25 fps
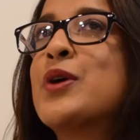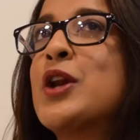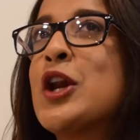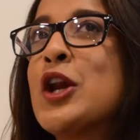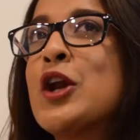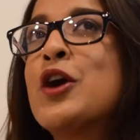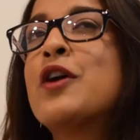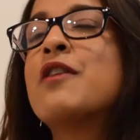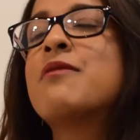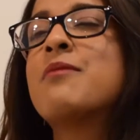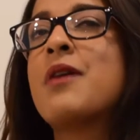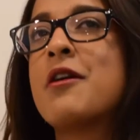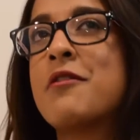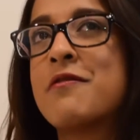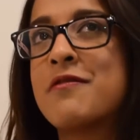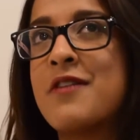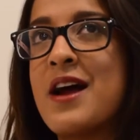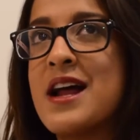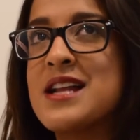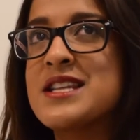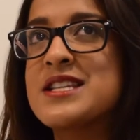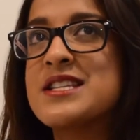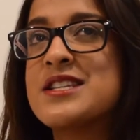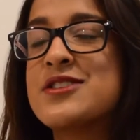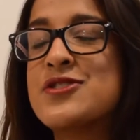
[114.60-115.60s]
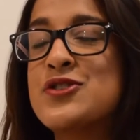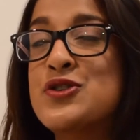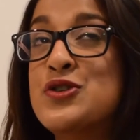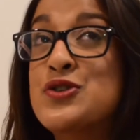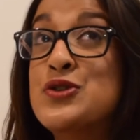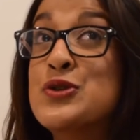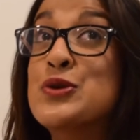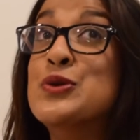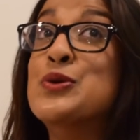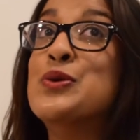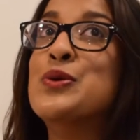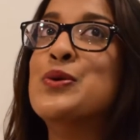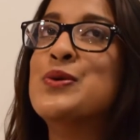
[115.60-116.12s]
lot of my friends
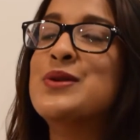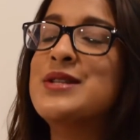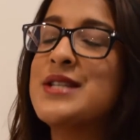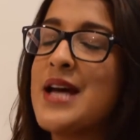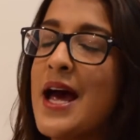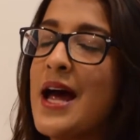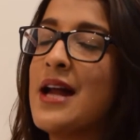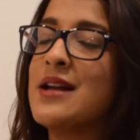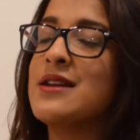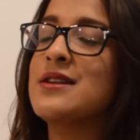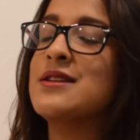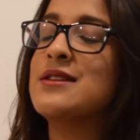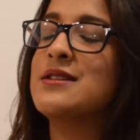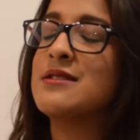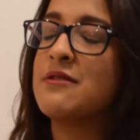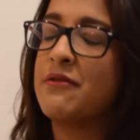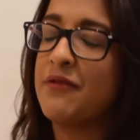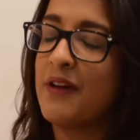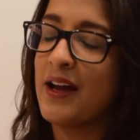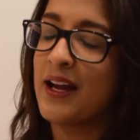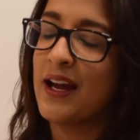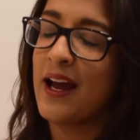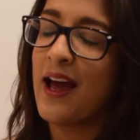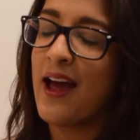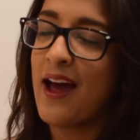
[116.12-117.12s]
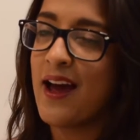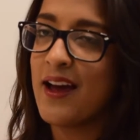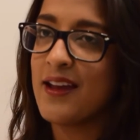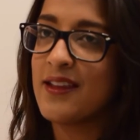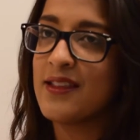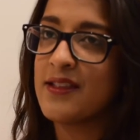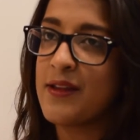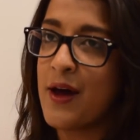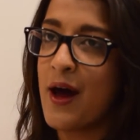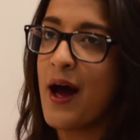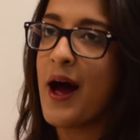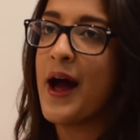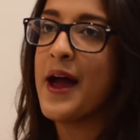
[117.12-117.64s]
do tend to forget
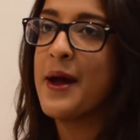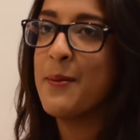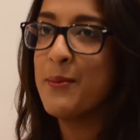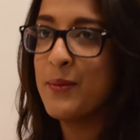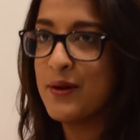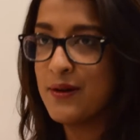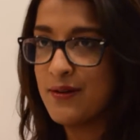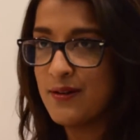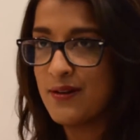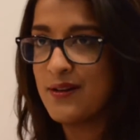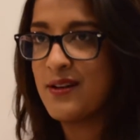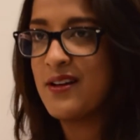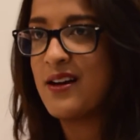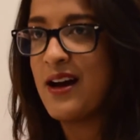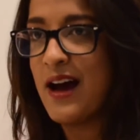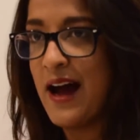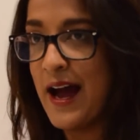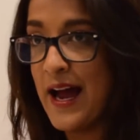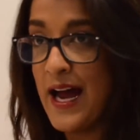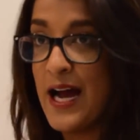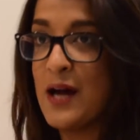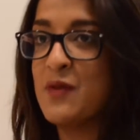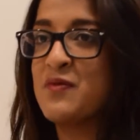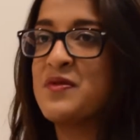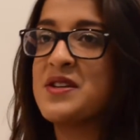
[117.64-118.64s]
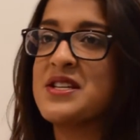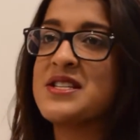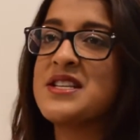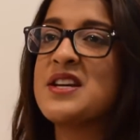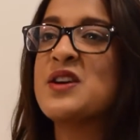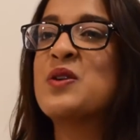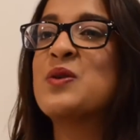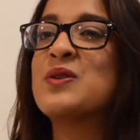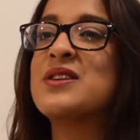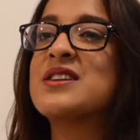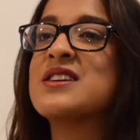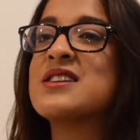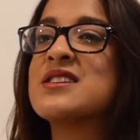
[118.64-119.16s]
that I'm, I have this
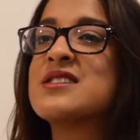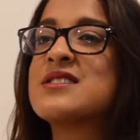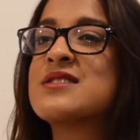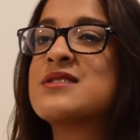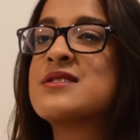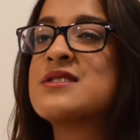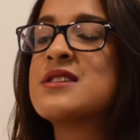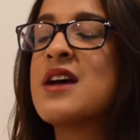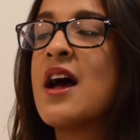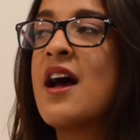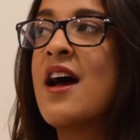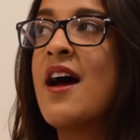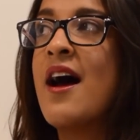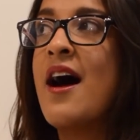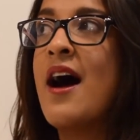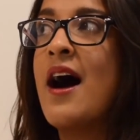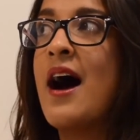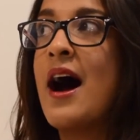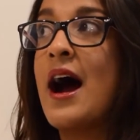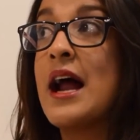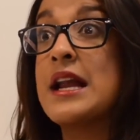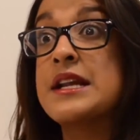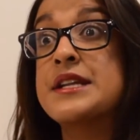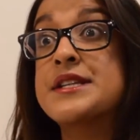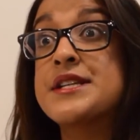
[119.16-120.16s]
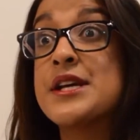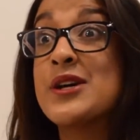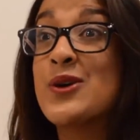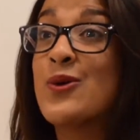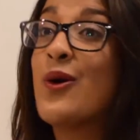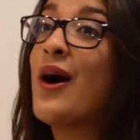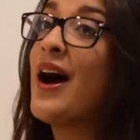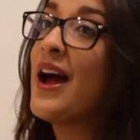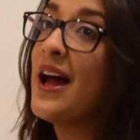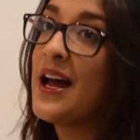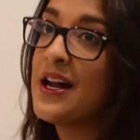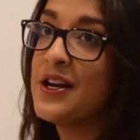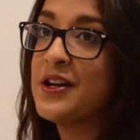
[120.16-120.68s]
illness until
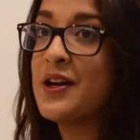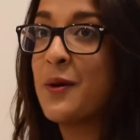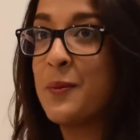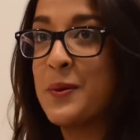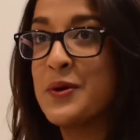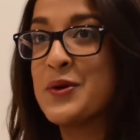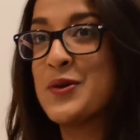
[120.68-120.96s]
I end up in